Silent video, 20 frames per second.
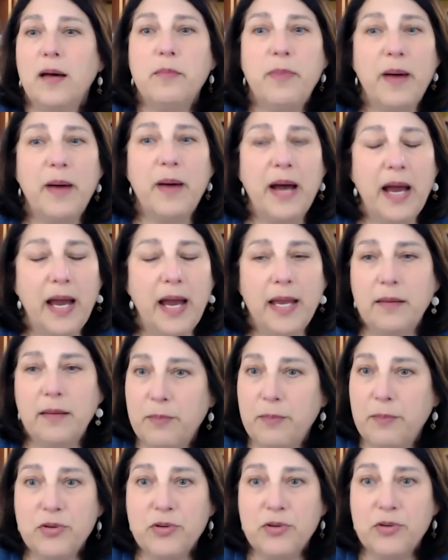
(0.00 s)
by
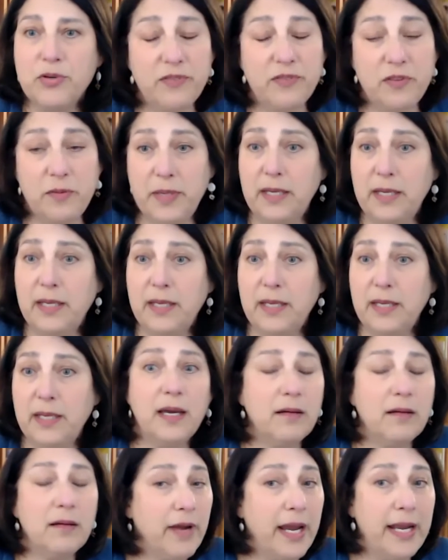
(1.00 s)
members of the
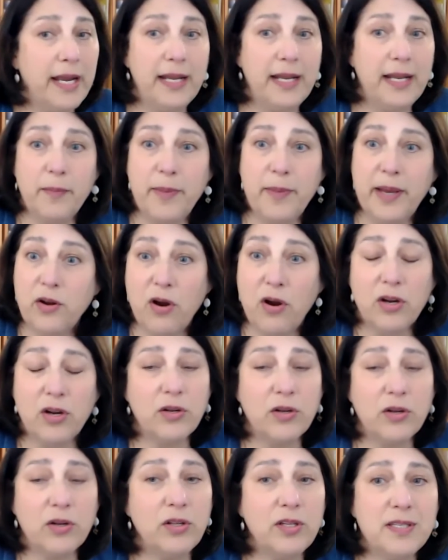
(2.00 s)
media writing about an article,